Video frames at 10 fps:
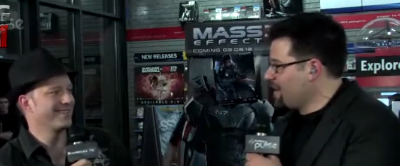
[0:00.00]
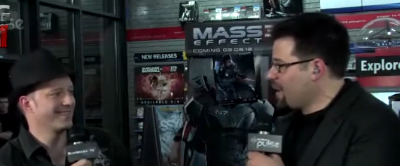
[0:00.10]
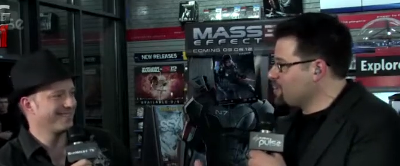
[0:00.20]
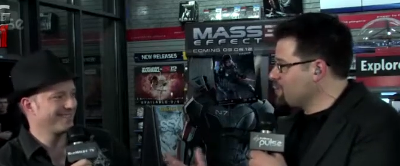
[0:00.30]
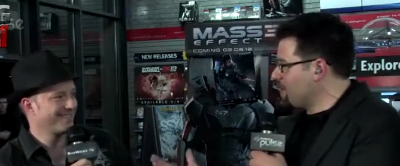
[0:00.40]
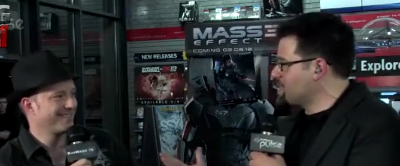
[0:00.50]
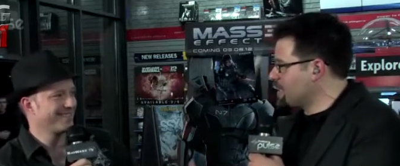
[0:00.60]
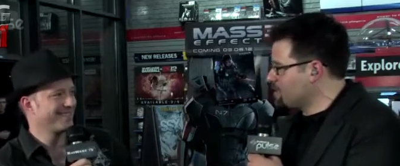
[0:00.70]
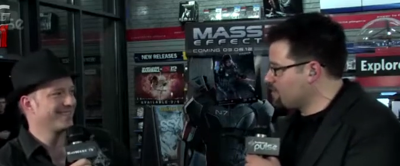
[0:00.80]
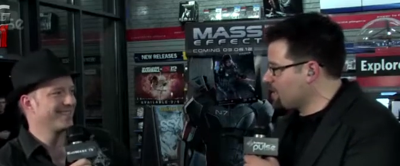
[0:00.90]
Speaker 1: How do you
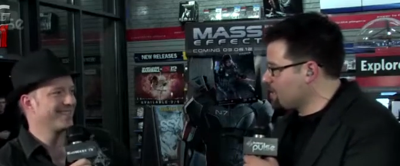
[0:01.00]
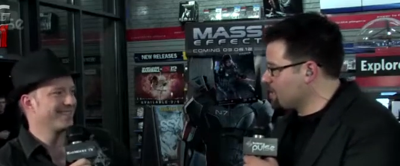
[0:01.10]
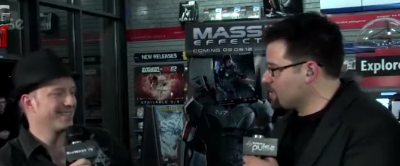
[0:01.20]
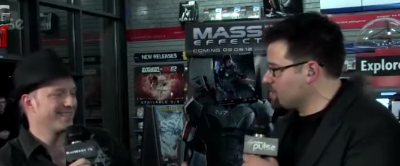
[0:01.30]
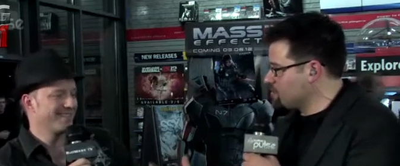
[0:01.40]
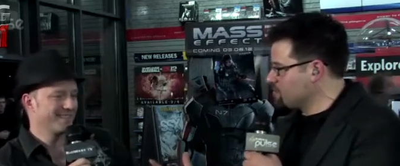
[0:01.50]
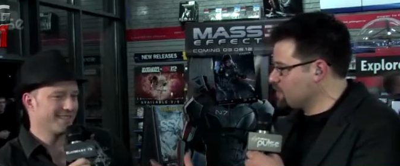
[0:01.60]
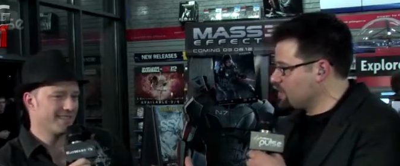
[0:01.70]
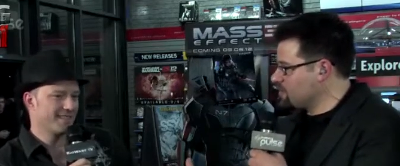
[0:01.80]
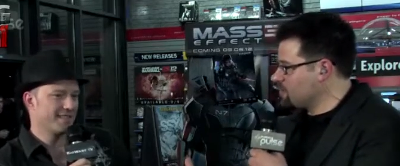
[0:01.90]
guys handle that? Like, do
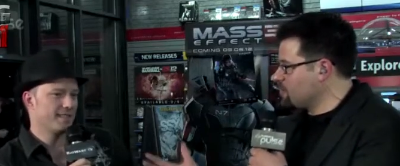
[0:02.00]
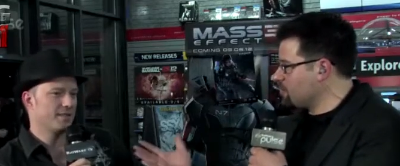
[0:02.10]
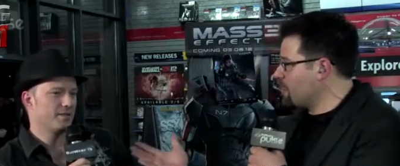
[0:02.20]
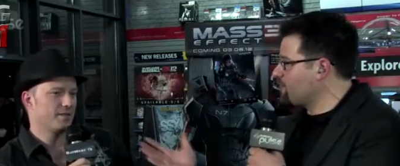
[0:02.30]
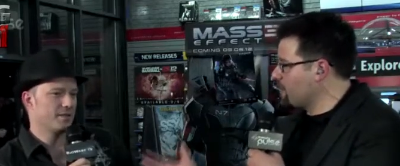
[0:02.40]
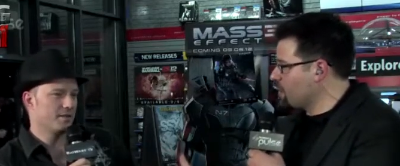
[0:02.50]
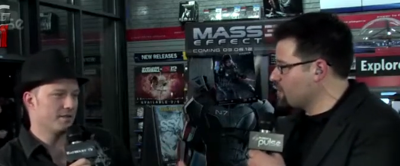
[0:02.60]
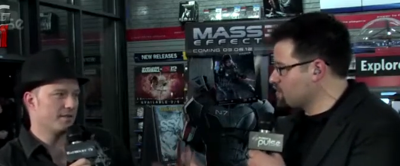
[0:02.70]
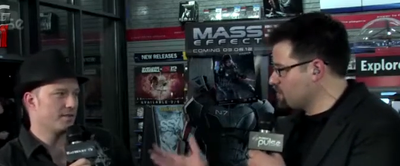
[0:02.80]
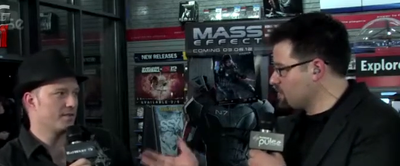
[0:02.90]
you, I mean, you know,
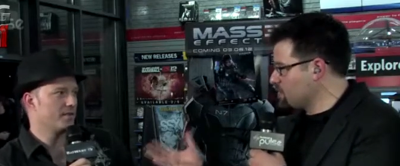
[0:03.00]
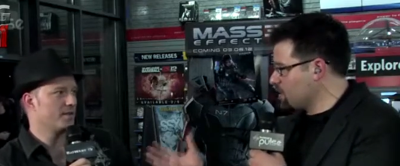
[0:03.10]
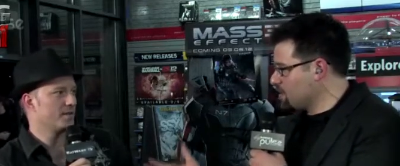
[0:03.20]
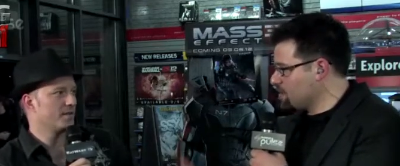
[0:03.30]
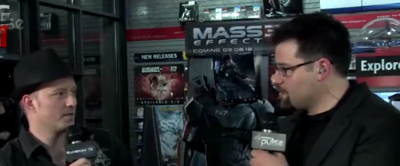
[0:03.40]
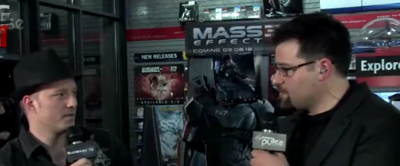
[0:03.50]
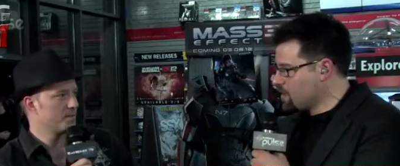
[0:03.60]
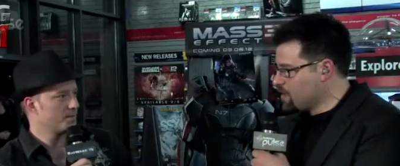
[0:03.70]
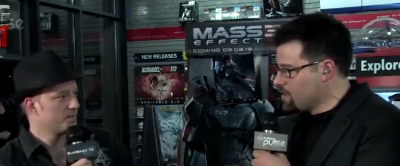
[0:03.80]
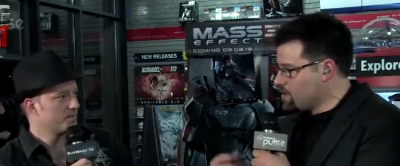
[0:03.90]
Raphael, so... Um,
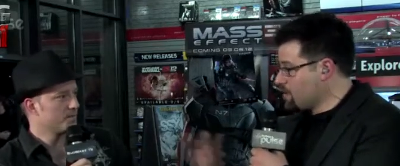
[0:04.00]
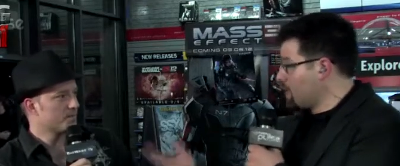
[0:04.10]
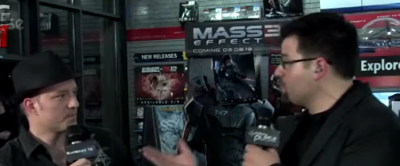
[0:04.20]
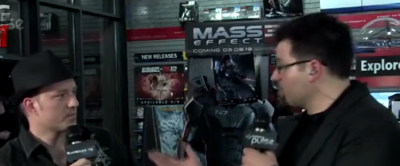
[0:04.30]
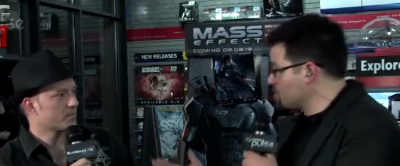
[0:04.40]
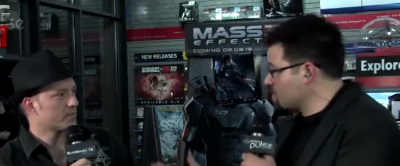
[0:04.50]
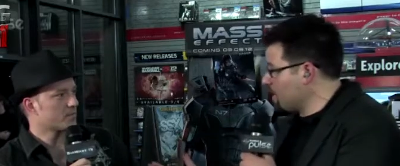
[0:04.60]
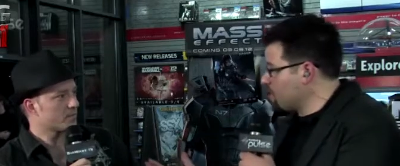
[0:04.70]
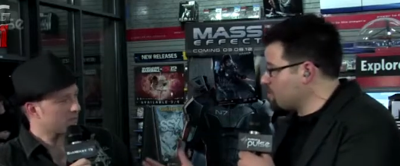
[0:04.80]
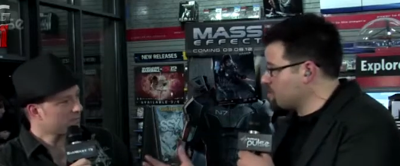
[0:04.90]
you know, the guy who voices
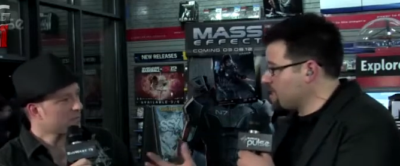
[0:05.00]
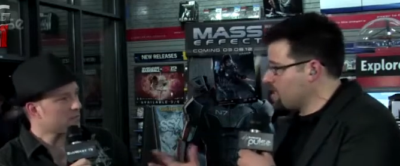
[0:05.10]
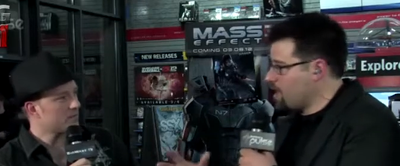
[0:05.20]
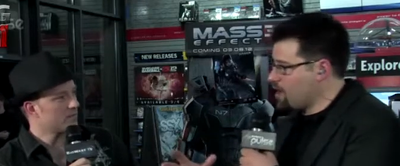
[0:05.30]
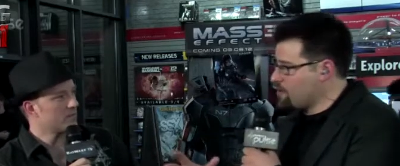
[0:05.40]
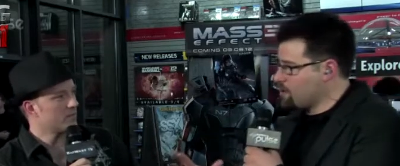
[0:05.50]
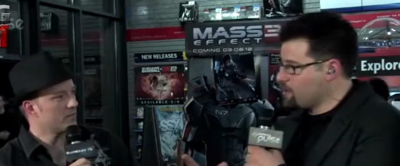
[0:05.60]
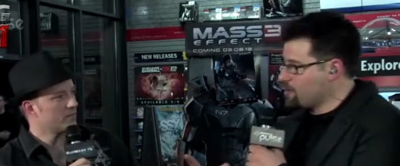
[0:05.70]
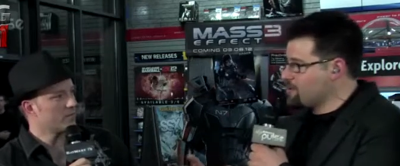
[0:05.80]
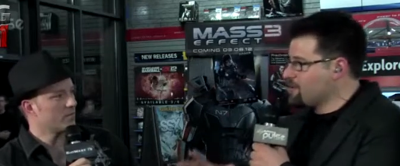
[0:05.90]
Kaidan was saying how you
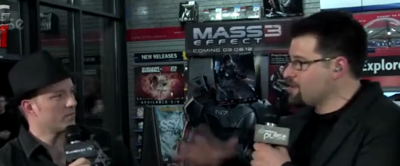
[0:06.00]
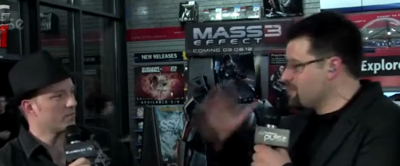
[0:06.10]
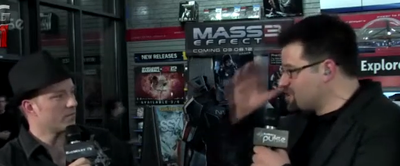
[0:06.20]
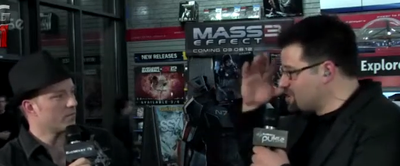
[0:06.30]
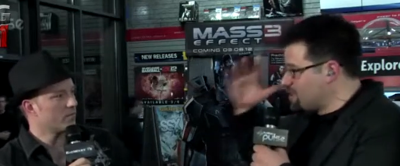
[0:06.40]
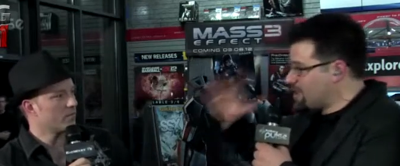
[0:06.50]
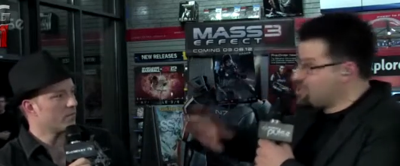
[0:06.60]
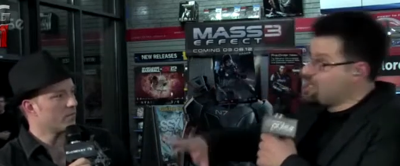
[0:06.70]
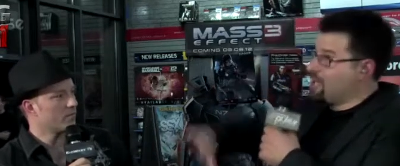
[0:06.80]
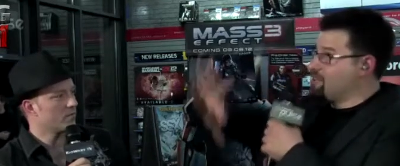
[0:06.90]
know he, envisioned like
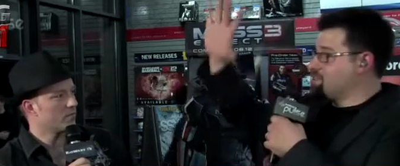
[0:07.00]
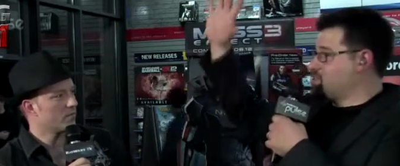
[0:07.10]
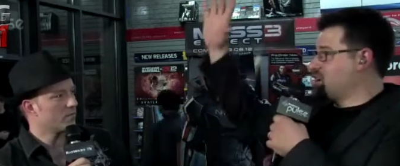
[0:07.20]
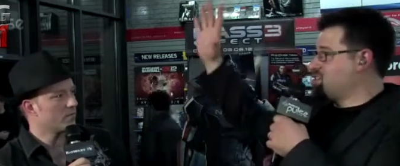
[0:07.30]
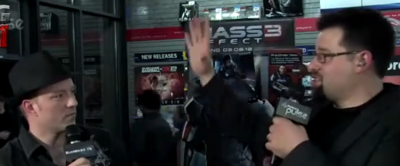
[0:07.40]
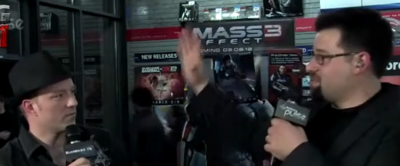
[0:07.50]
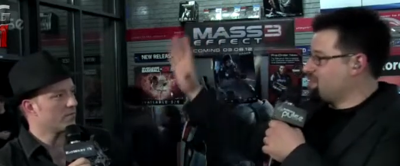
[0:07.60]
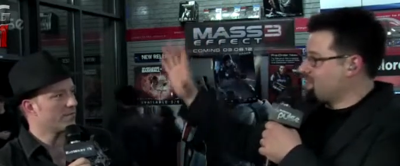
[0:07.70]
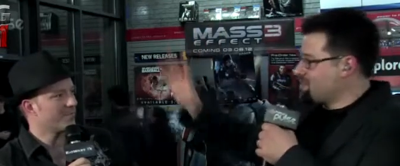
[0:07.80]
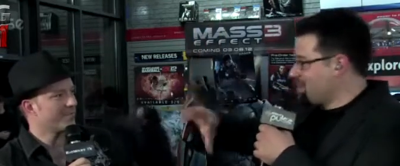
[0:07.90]
a giant spreadsheet
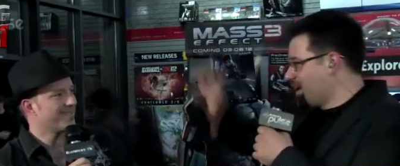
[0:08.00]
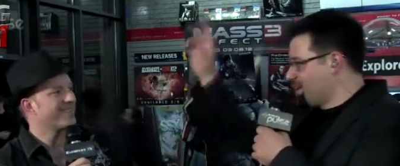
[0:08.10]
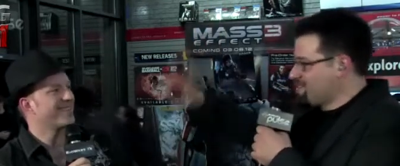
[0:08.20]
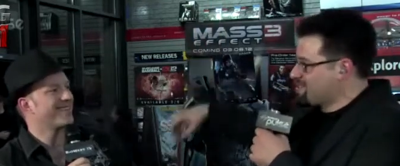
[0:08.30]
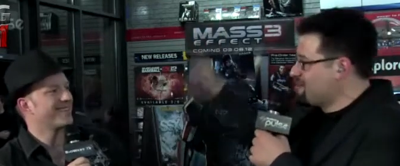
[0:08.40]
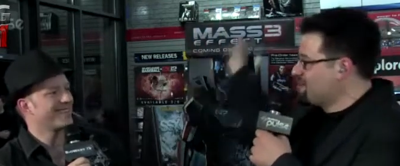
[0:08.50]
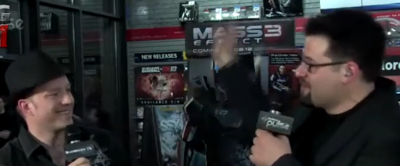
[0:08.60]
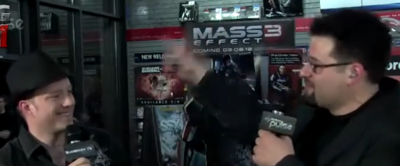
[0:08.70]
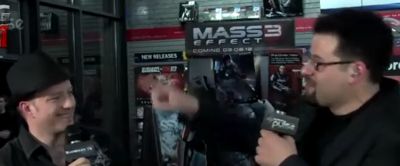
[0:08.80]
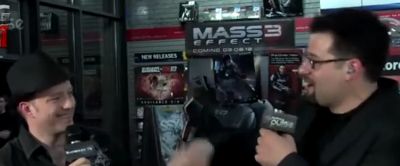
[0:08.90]
with lines
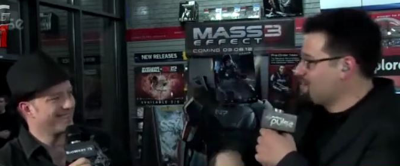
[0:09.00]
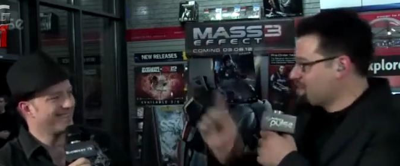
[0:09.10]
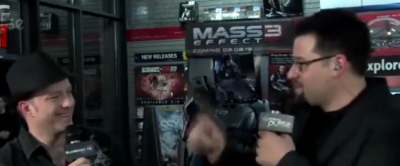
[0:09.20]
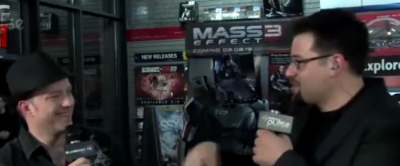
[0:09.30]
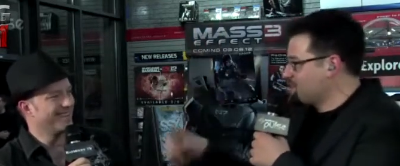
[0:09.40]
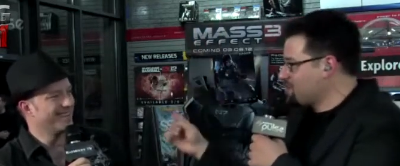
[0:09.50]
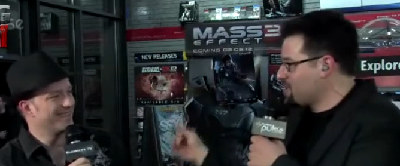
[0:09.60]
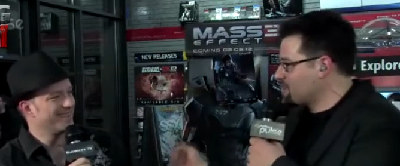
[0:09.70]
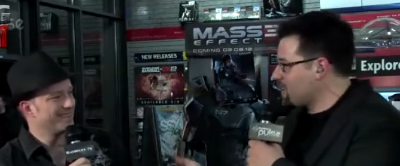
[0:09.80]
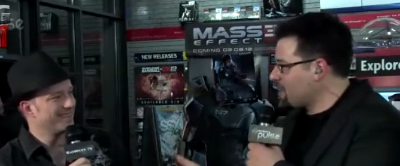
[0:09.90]
going everywhere with every yeah.
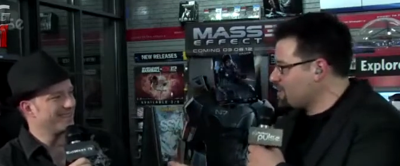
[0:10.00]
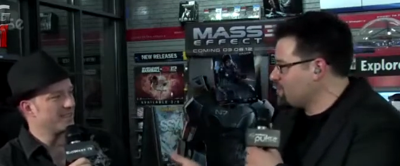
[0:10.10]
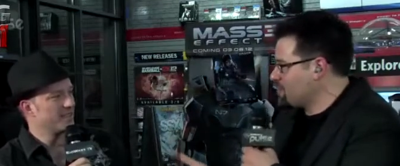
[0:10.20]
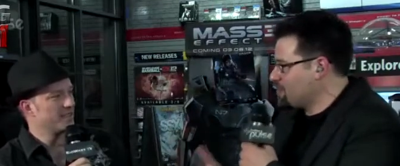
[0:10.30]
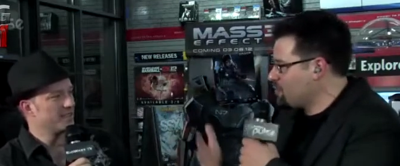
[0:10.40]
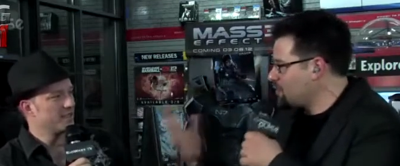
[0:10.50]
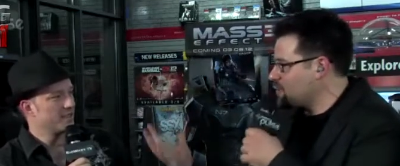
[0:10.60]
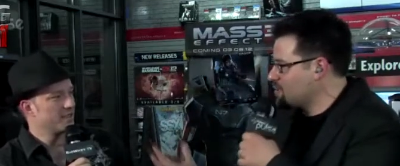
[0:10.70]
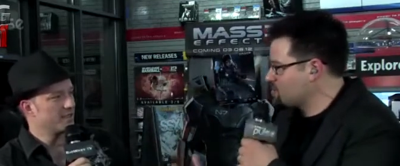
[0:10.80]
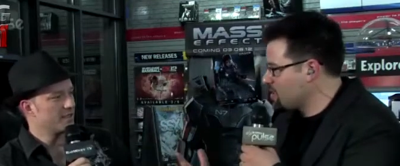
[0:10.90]
choice. Like, how do you keep
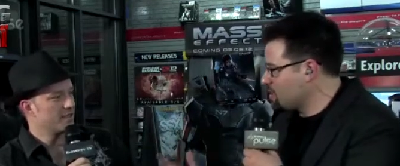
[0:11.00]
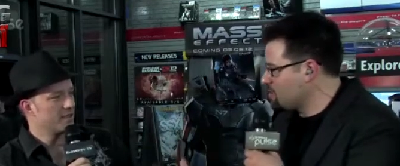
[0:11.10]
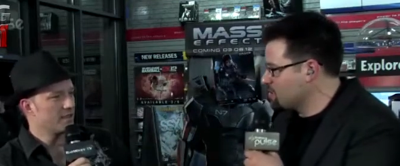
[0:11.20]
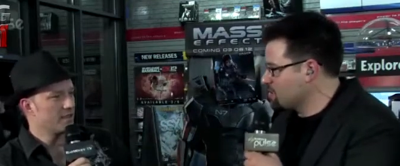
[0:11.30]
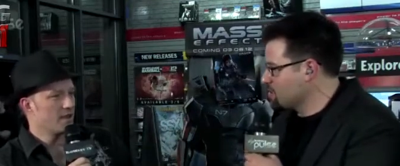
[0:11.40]
everything straight?